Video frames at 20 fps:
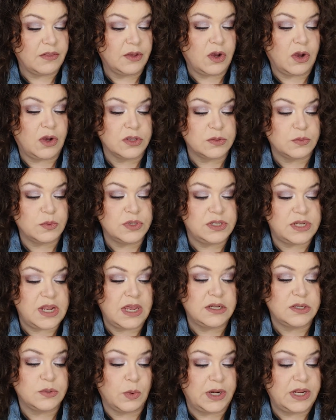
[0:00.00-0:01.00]
The cost will stay
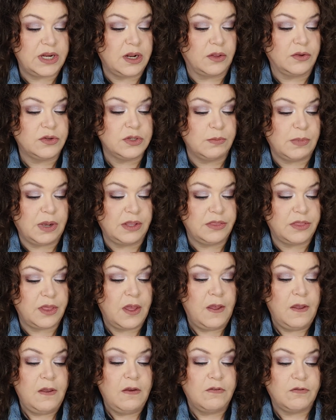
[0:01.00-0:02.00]
at $20 a month
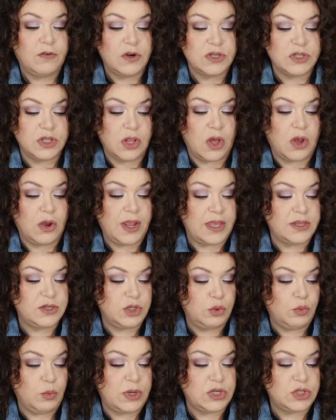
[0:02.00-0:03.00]
for as long as
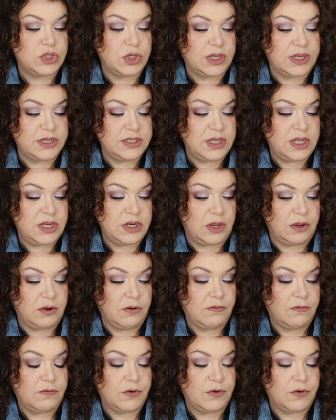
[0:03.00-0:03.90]
you wish to continue.